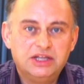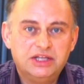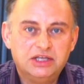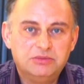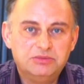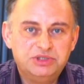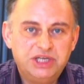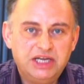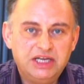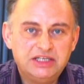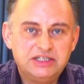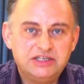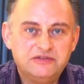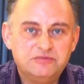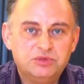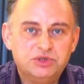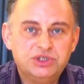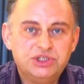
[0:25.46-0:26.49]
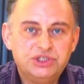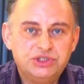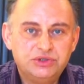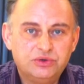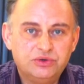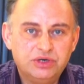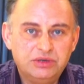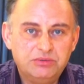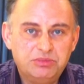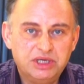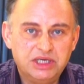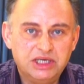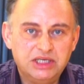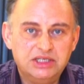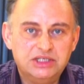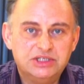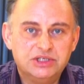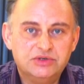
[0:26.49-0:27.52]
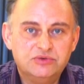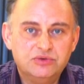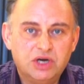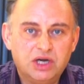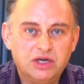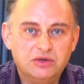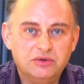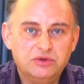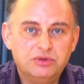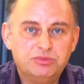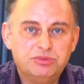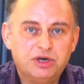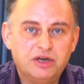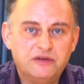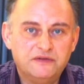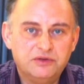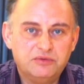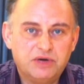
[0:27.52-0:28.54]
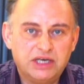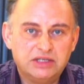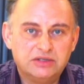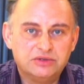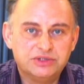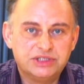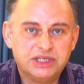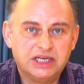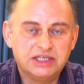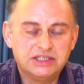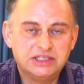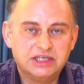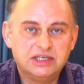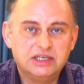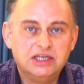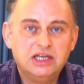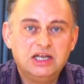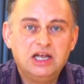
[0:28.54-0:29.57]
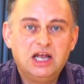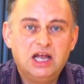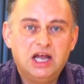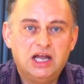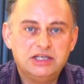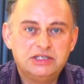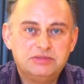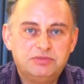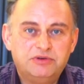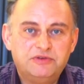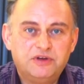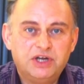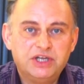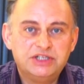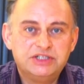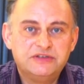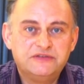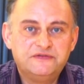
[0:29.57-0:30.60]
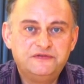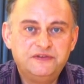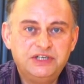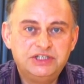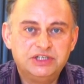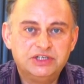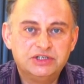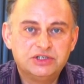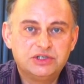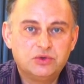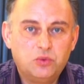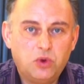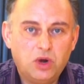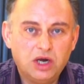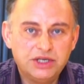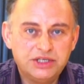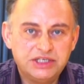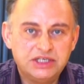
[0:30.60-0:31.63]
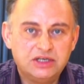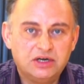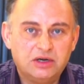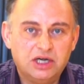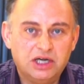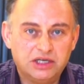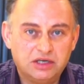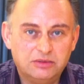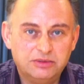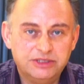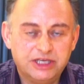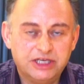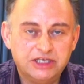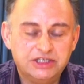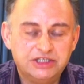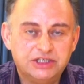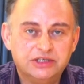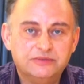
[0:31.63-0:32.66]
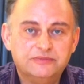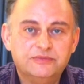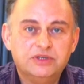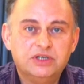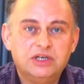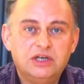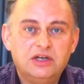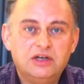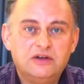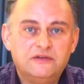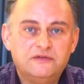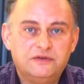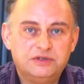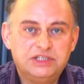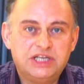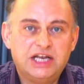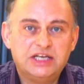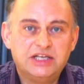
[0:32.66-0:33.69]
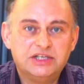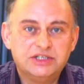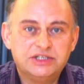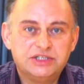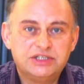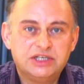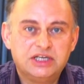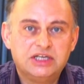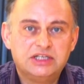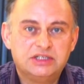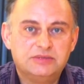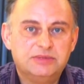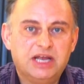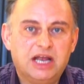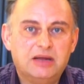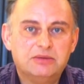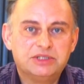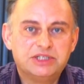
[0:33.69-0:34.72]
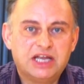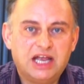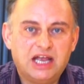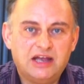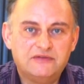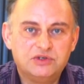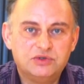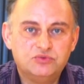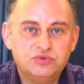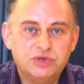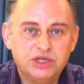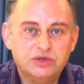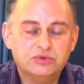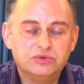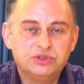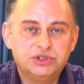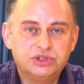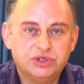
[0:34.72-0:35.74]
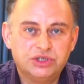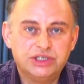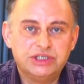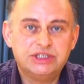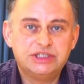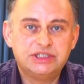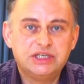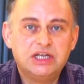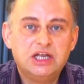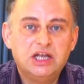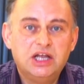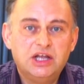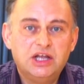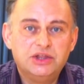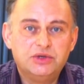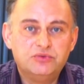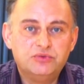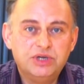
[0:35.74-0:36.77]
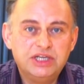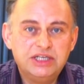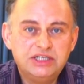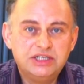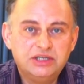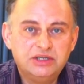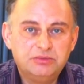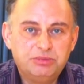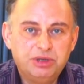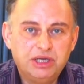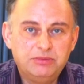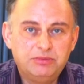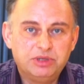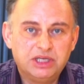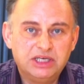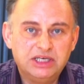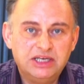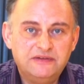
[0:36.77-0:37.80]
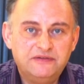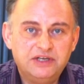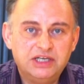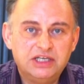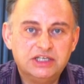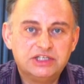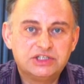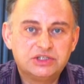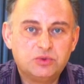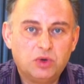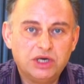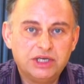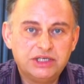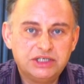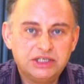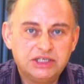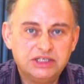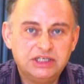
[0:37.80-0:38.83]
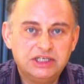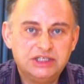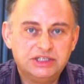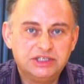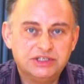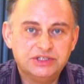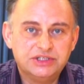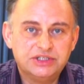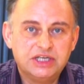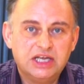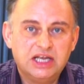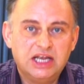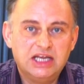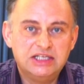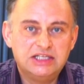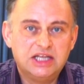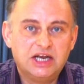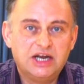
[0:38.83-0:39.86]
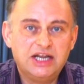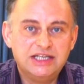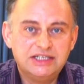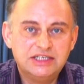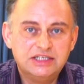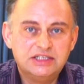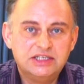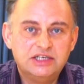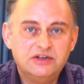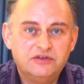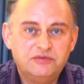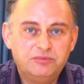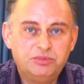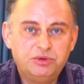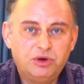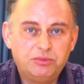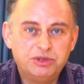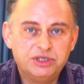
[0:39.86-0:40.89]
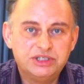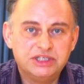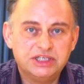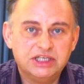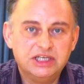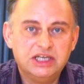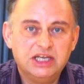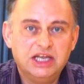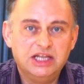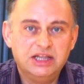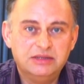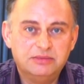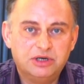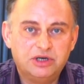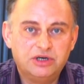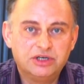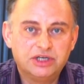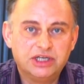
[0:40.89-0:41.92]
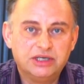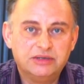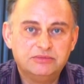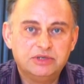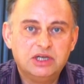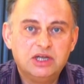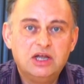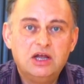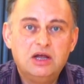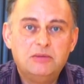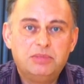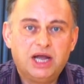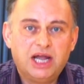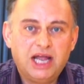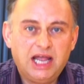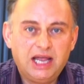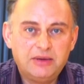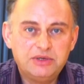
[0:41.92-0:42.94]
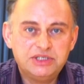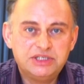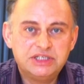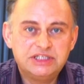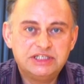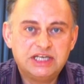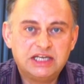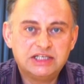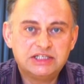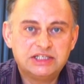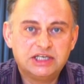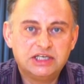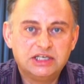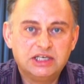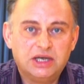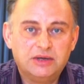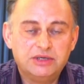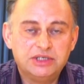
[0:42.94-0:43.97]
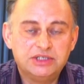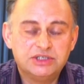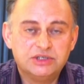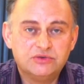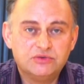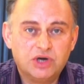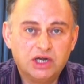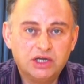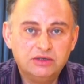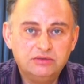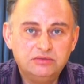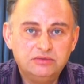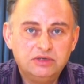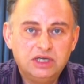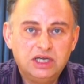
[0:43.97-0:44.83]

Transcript: The objective must surely be to grow the private rental sector and to provide sufficient quality accommodation for tenants to be able to have a real choice. The reason that people are living in squalid conditions is there isn't enough property in the market. But how is the sector going to grow?